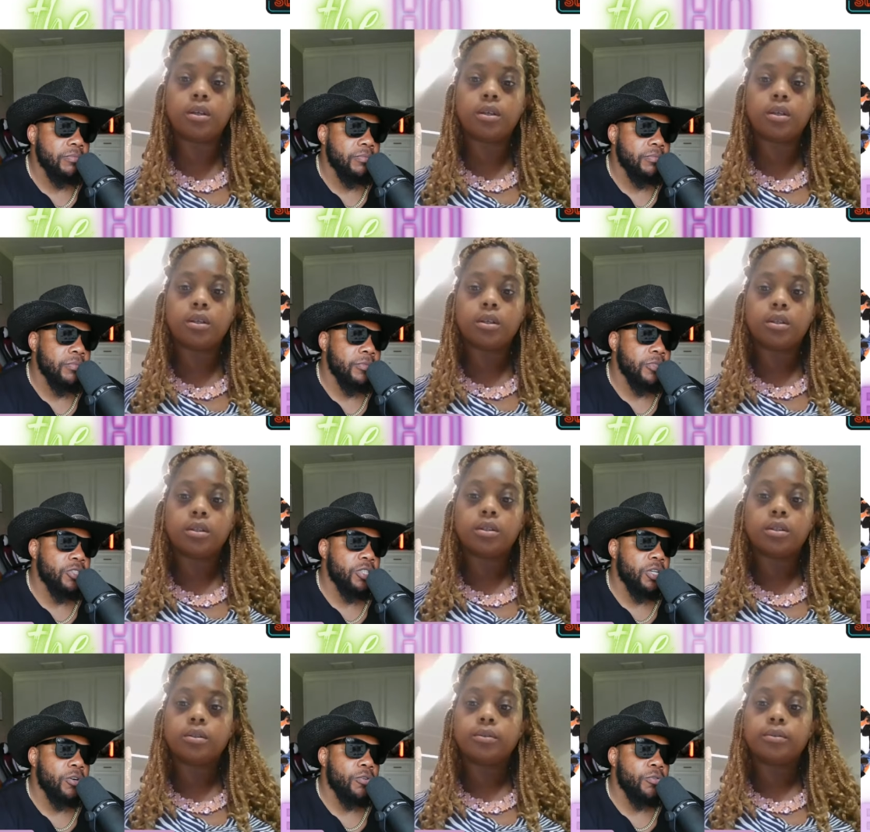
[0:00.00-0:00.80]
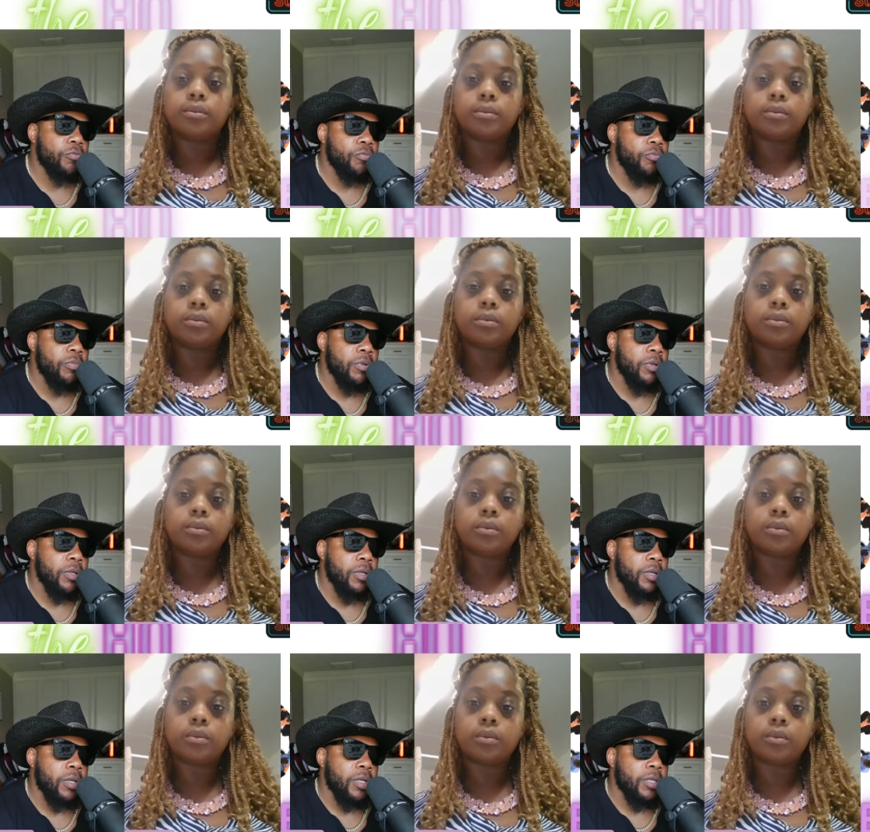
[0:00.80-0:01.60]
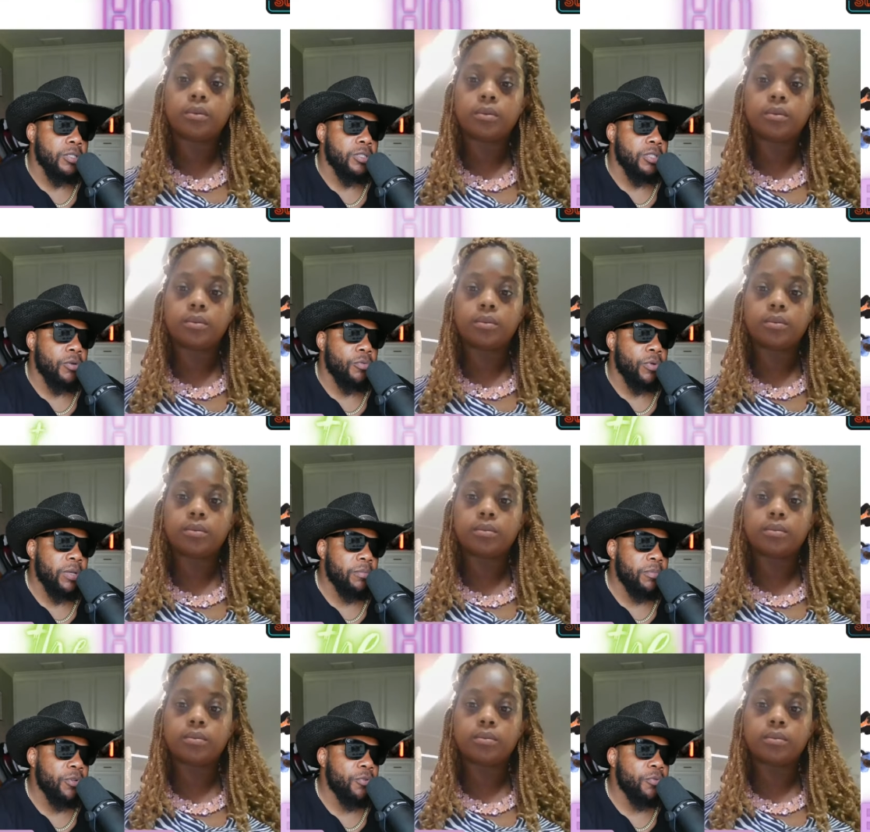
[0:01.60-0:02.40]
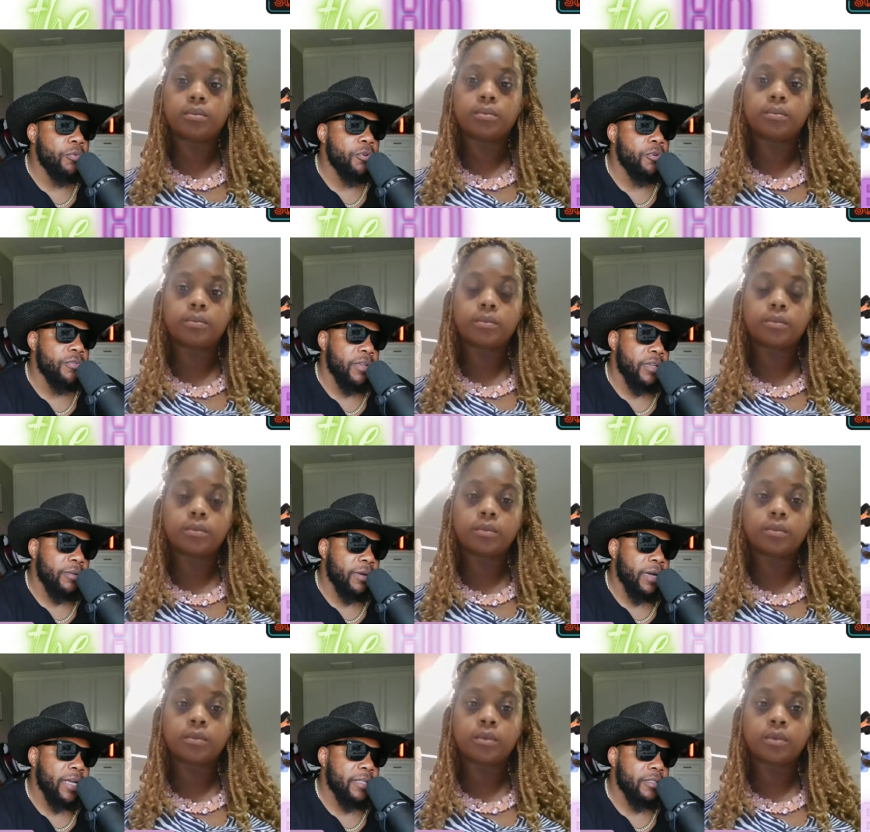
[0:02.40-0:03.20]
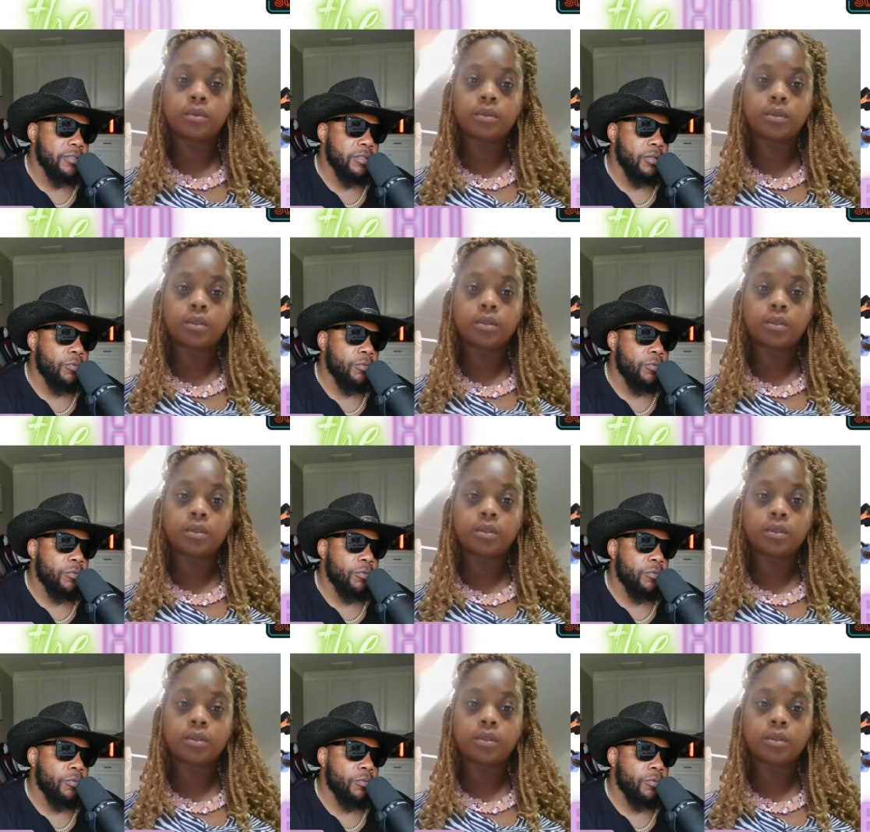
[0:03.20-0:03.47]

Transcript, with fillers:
Speaker 1: So, so we do moving, right? So